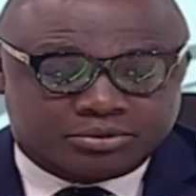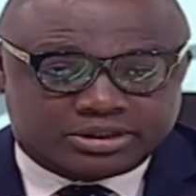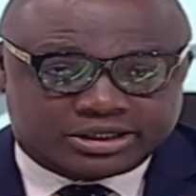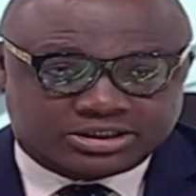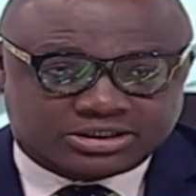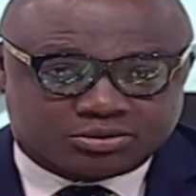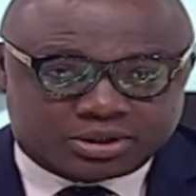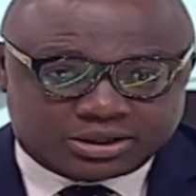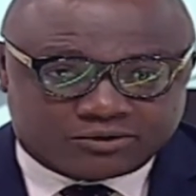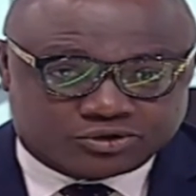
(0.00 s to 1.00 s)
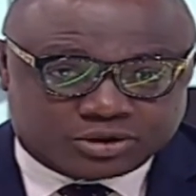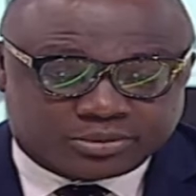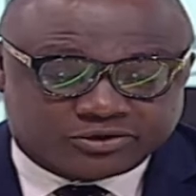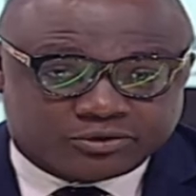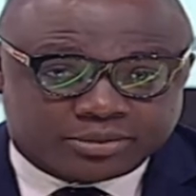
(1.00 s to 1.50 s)
that's when some
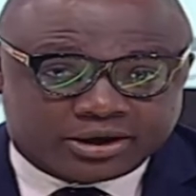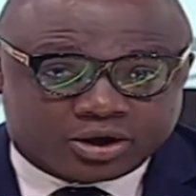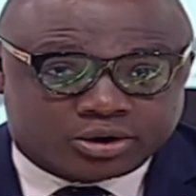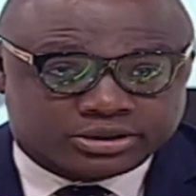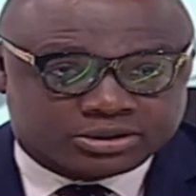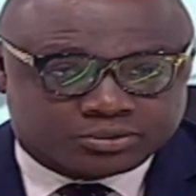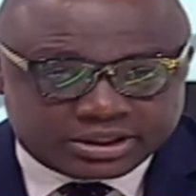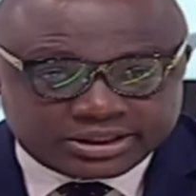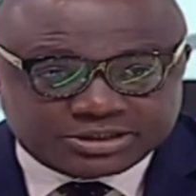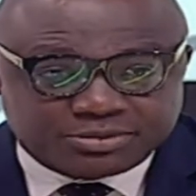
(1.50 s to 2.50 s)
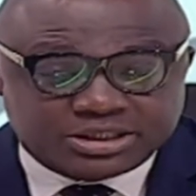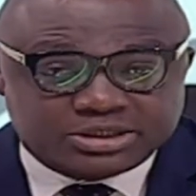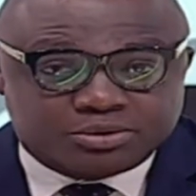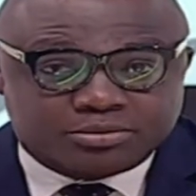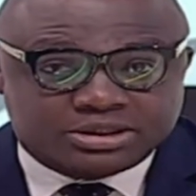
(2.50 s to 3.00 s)
of will be in court and when this meeting
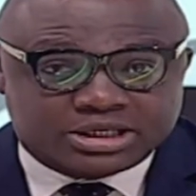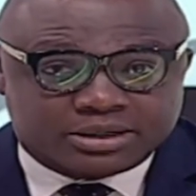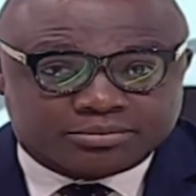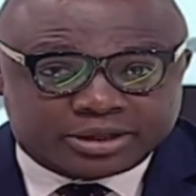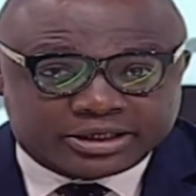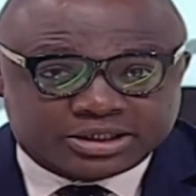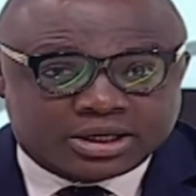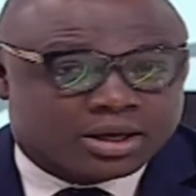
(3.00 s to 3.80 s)
will be taking place,